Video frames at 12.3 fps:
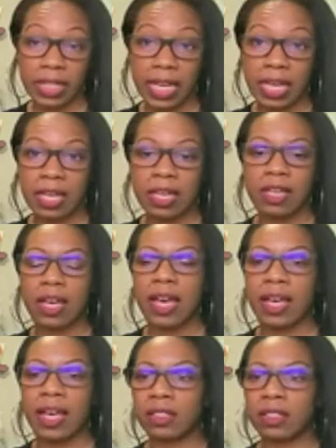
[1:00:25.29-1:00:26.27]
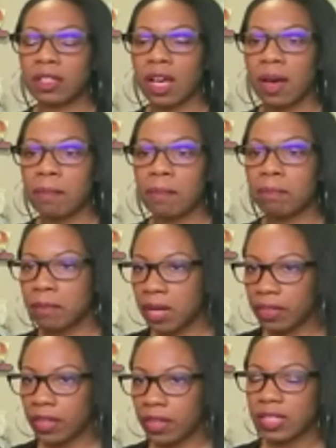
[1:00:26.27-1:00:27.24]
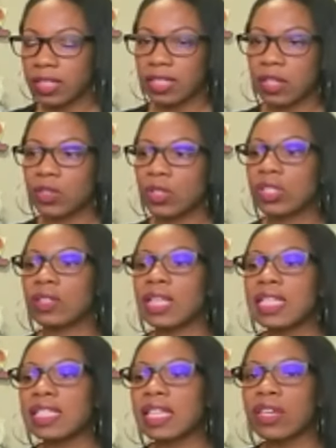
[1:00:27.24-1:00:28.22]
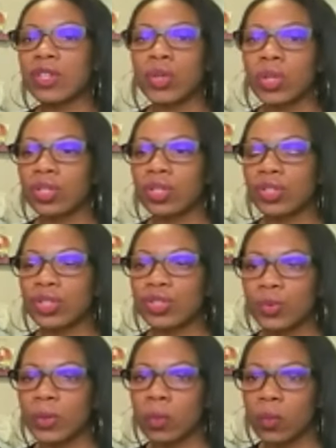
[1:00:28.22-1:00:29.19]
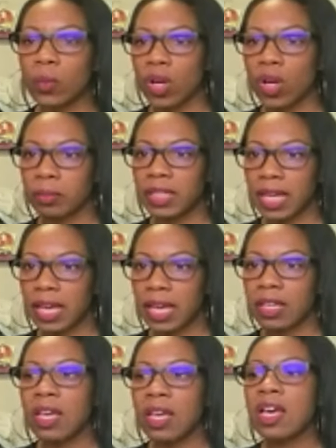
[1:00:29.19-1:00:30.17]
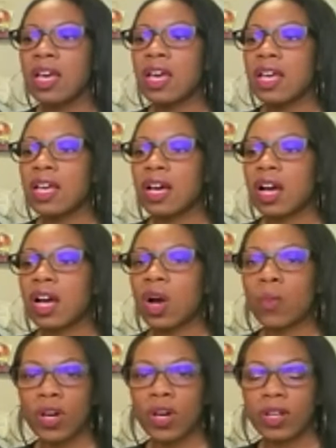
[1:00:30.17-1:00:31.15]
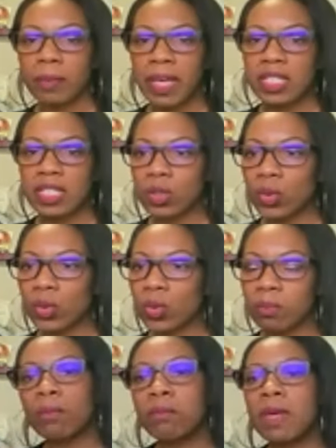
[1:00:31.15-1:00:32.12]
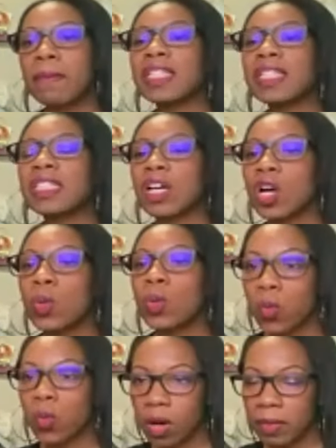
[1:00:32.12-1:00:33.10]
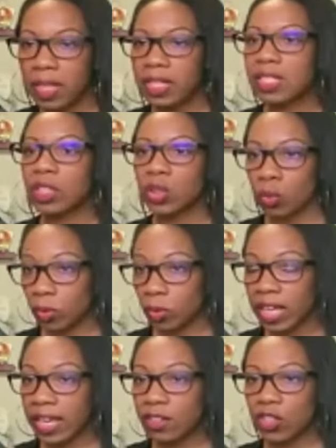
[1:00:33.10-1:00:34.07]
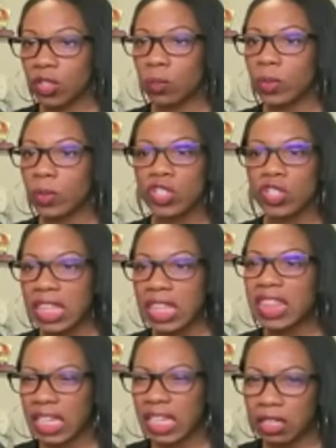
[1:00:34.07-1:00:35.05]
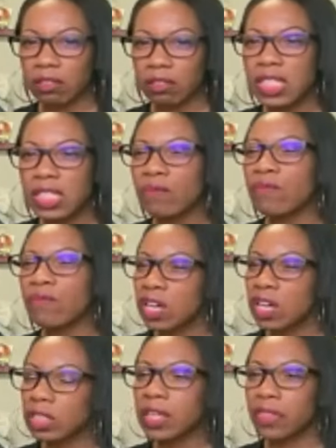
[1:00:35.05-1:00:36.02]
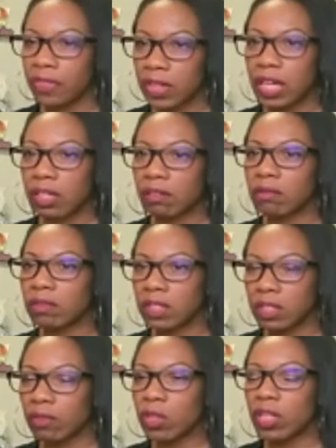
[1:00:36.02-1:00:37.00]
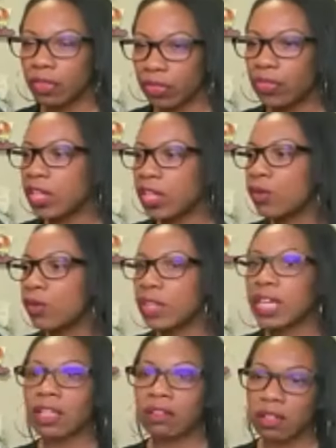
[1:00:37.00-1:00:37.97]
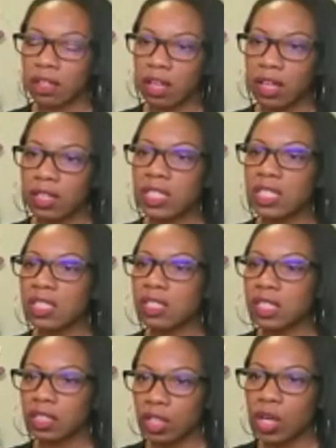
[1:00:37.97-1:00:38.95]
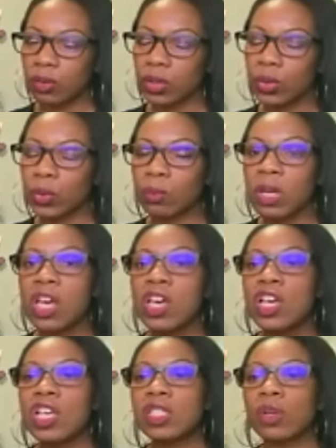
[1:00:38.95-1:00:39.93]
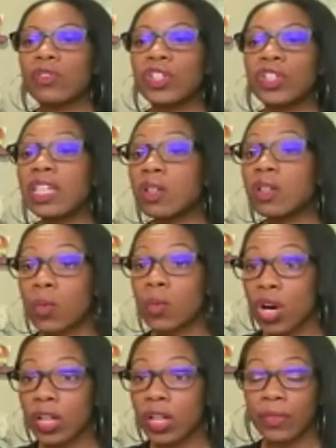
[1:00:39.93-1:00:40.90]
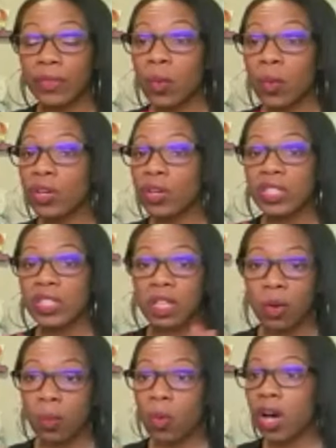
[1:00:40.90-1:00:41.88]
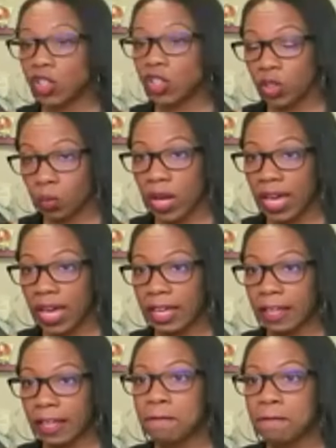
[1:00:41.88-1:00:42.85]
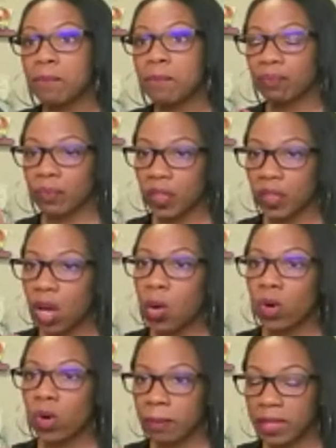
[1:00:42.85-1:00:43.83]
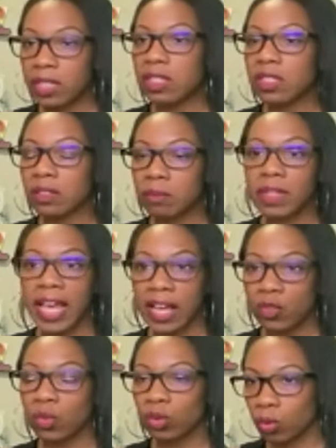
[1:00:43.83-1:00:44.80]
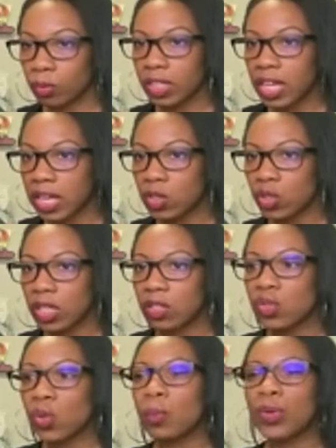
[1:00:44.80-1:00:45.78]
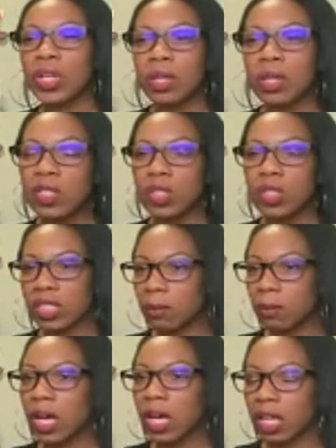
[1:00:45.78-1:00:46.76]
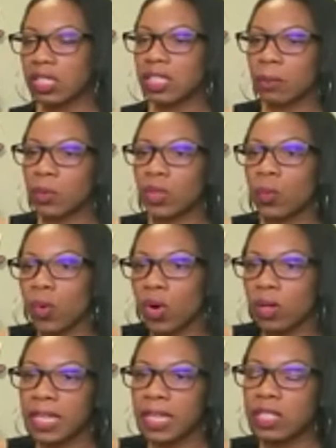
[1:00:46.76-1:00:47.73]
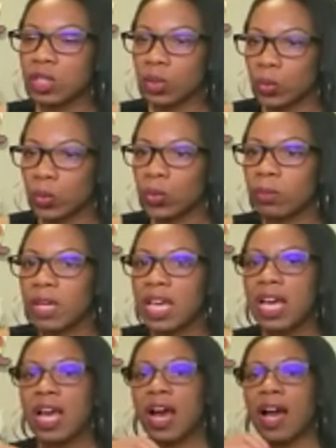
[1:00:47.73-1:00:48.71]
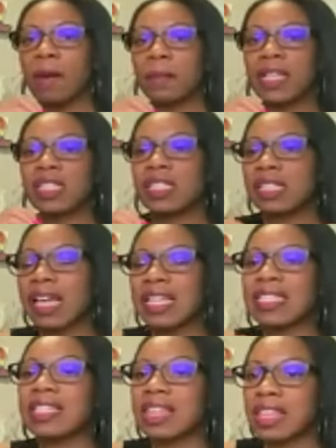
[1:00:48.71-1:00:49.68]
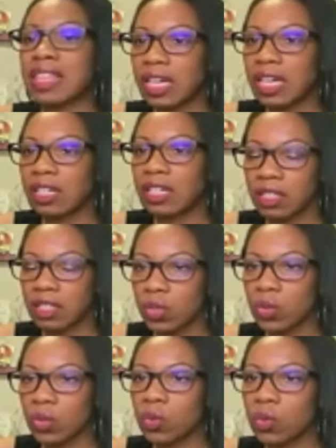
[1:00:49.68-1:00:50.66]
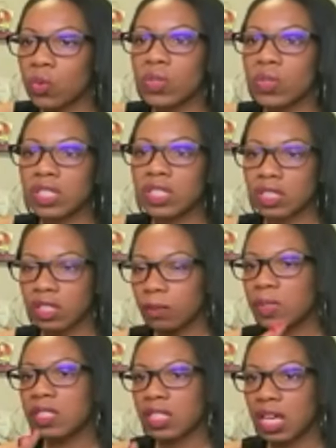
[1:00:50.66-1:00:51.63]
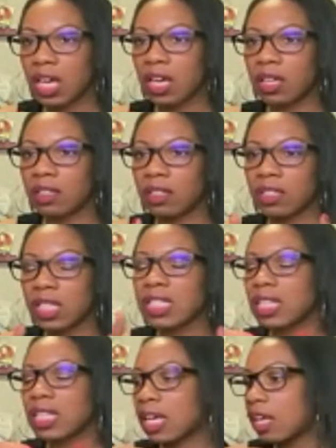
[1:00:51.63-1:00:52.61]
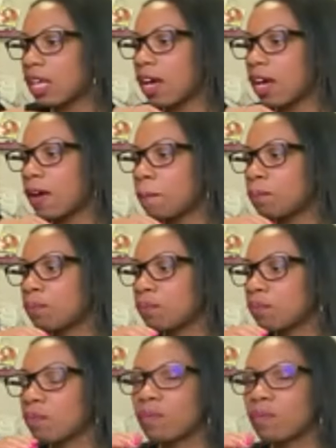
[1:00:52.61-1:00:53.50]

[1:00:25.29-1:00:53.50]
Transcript: play, and um, marathon sessions. So, let's say you're you're doing water play a water based lube mimics a woman's lubrication, which is thin, it's fairly thin. It's thinner than a silicone lube. So if you're in the water, the water is going to wash away a woman's natural lubrication. So pretty much the same concept with a water-based lube. Um, it's not as thick to suspend sustain um,